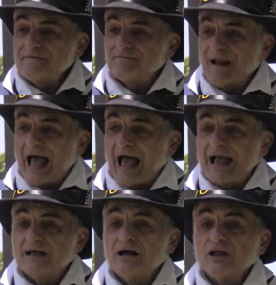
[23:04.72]

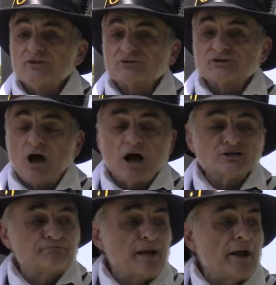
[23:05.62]
flag, the
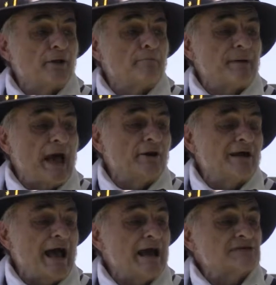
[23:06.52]
Star-Spangled Banner,
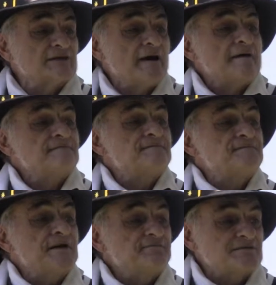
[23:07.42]
has
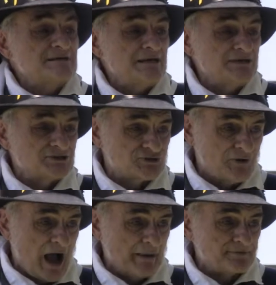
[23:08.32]
15
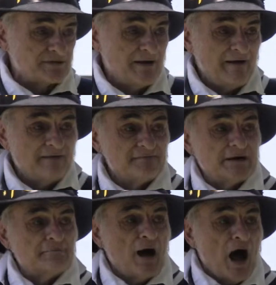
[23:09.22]
stripes.
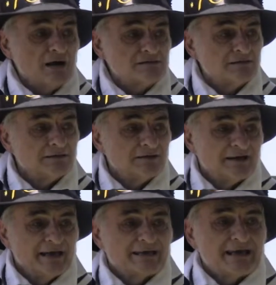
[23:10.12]
Vermont
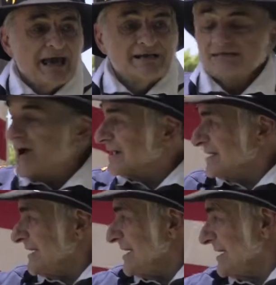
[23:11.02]
and
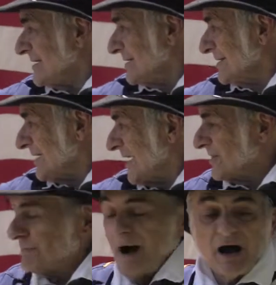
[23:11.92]
Kentucky are
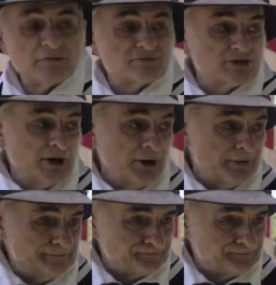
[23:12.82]
the bottom two.